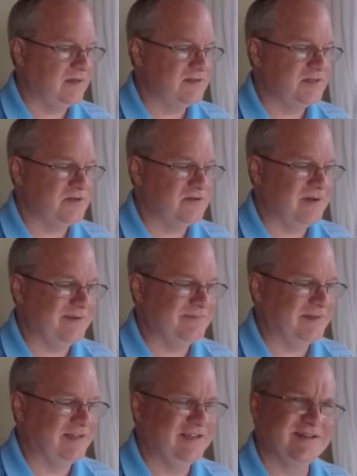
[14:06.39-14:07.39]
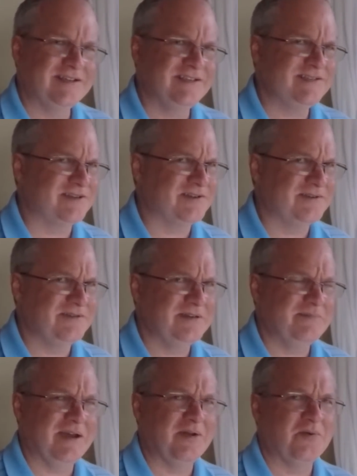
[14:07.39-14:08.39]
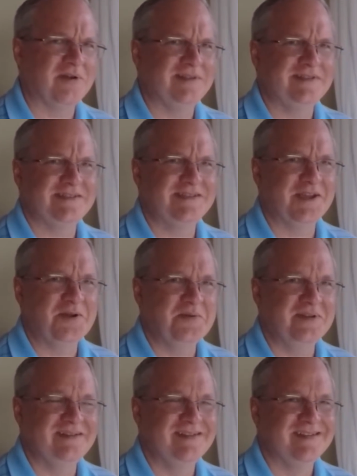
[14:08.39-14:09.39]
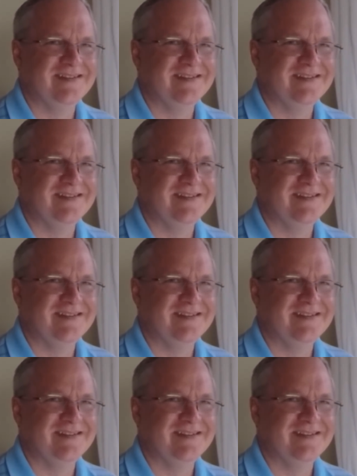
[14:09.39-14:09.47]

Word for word: So I'm a little concerned about where this is going,